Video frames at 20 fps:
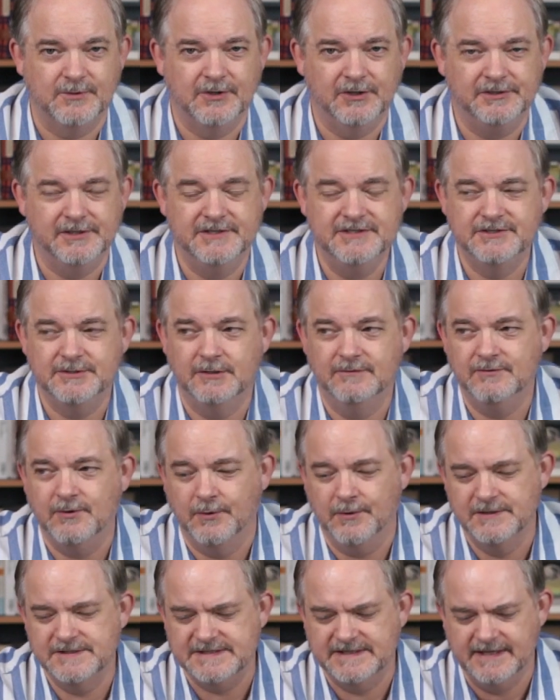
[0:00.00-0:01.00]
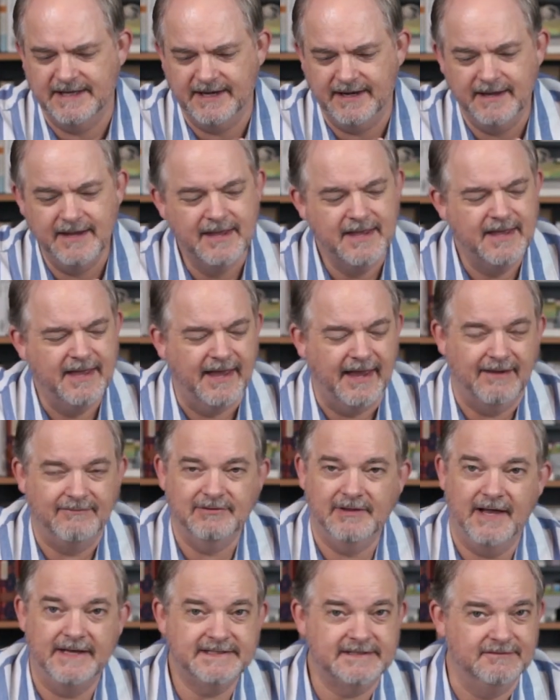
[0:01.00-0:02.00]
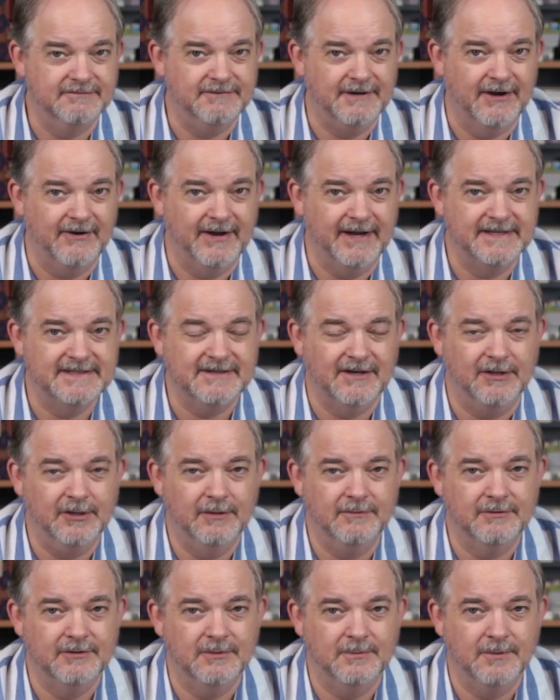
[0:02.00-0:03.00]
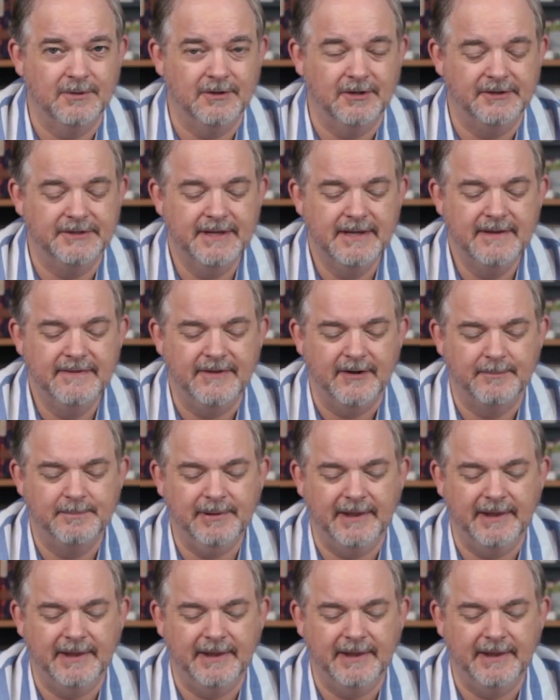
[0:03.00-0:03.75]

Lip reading: world, and so of course they have lots of variants all over the world. They're